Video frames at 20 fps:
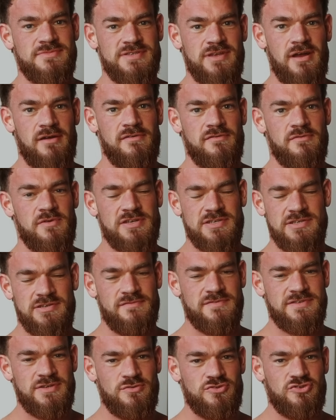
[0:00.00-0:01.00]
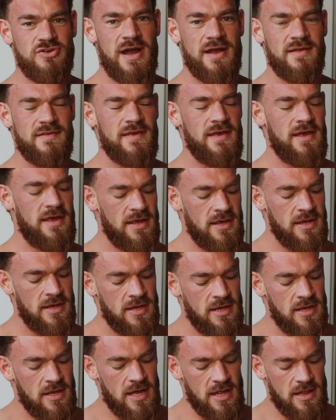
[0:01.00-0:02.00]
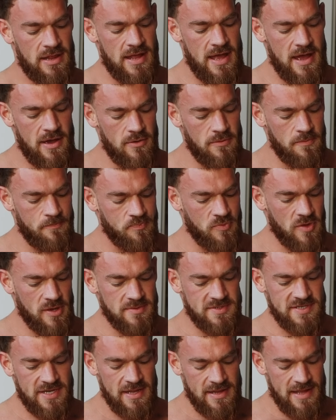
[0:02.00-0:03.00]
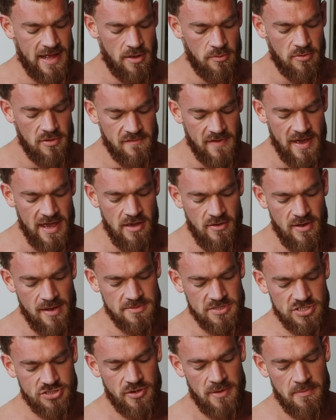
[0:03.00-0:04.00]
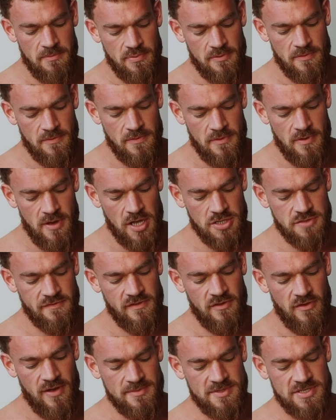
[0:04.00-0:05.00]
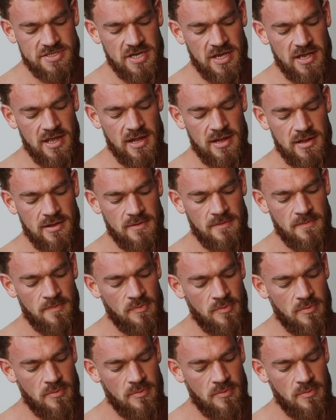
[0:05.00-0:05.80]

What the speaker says: stuff, which is obviously retract. And now I'm sitting down with 80 grams of shrimp, 150 grams of chicken,